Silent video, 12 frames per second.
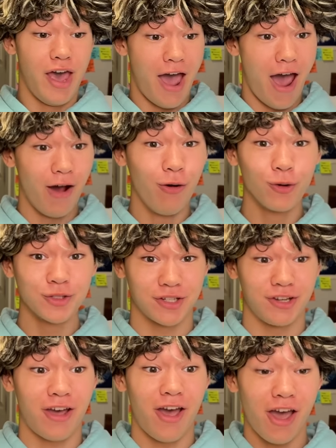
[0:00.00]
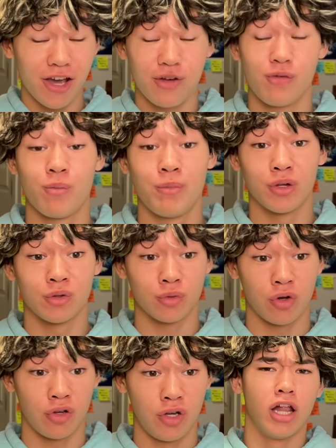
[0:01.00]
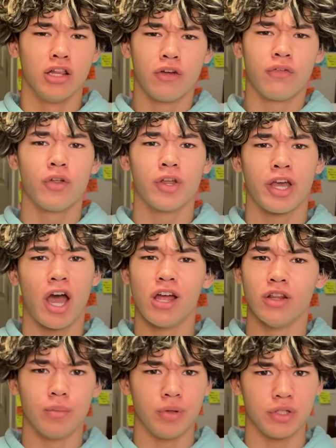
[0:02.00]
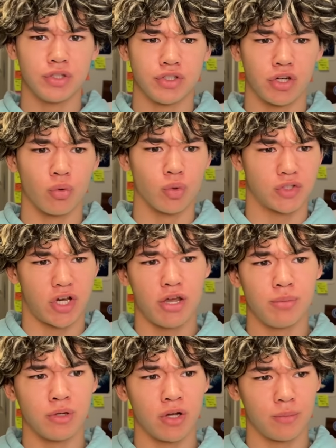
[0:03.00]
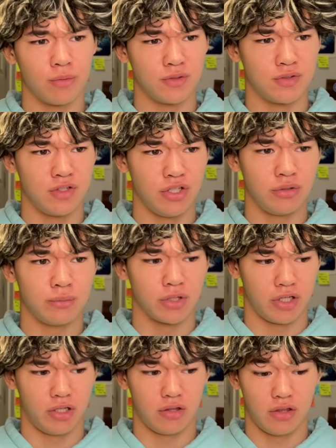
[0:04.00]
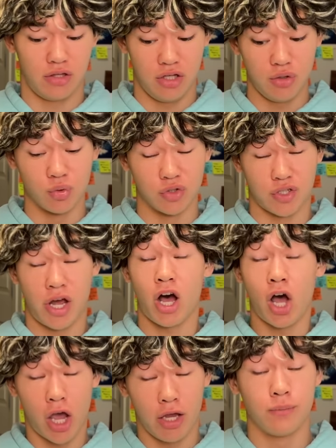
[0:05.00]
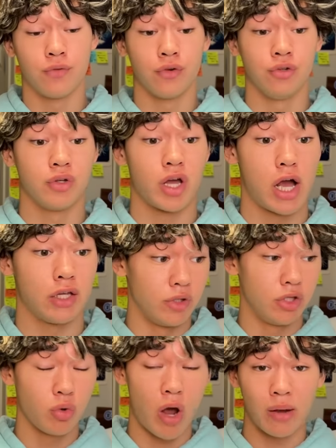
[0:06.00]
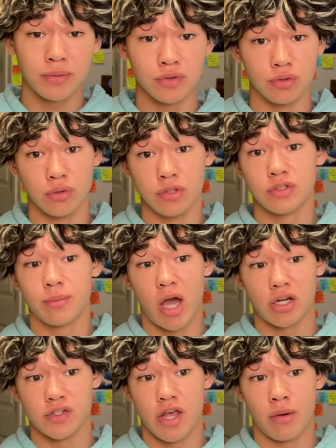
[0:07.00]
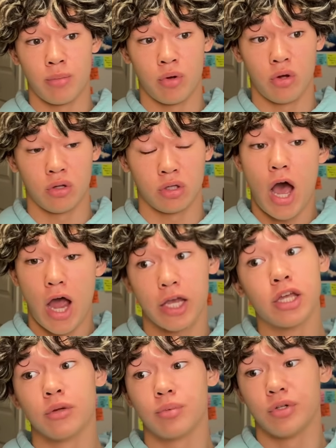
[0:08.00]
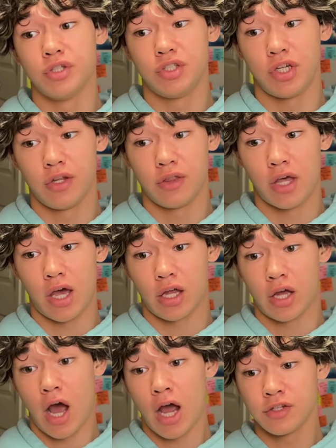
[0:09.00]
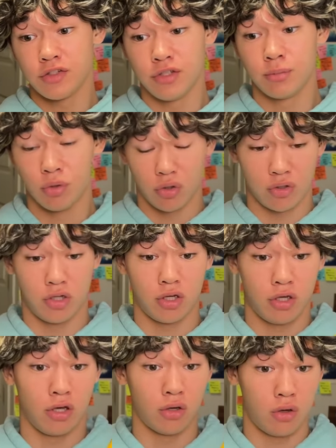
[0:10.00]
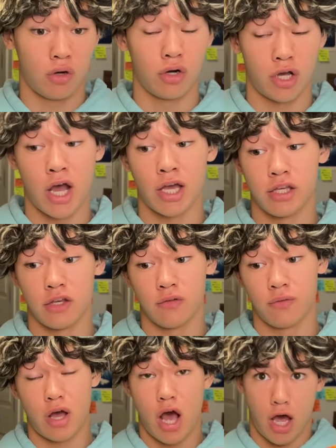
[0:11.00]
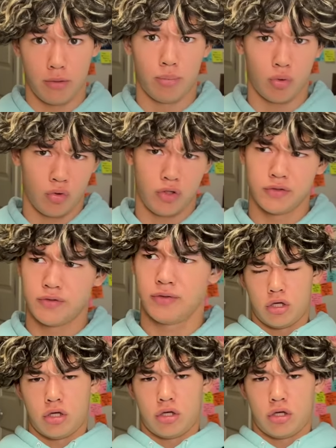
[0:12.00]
That was a heck of a middle run. I love how the guy in the pink shirt was hyping up his team. Like, he was hyped for you guys. You absolutely smashed that ball. I can appreciate that. I see ball get hit hard. I give high points.